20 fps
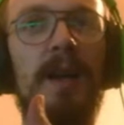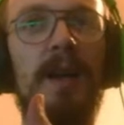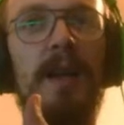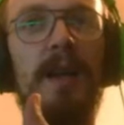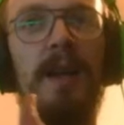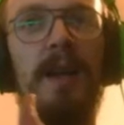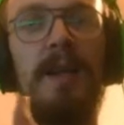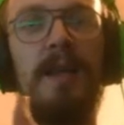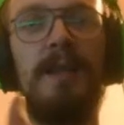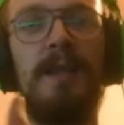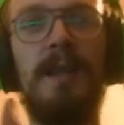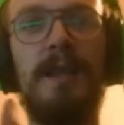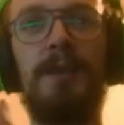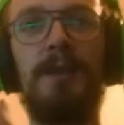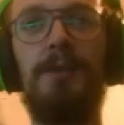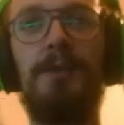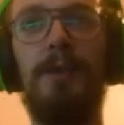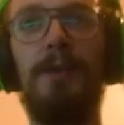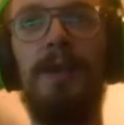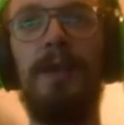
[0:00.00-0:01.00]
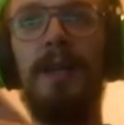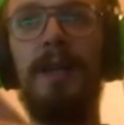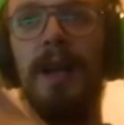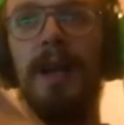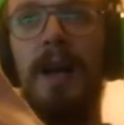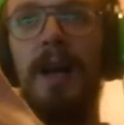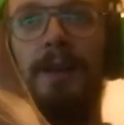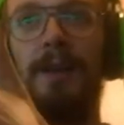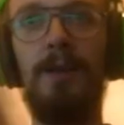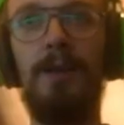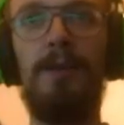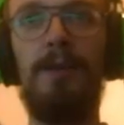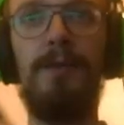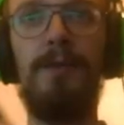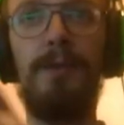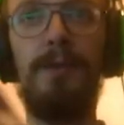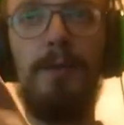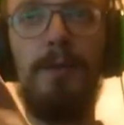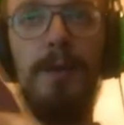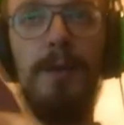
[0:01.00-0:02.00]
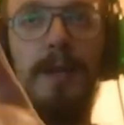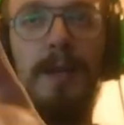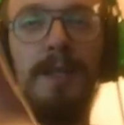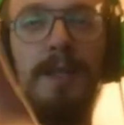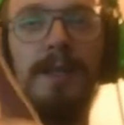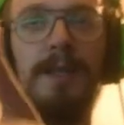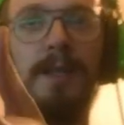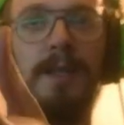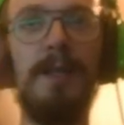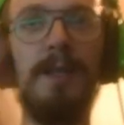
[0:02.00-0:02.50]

is actually a nerf to Elise.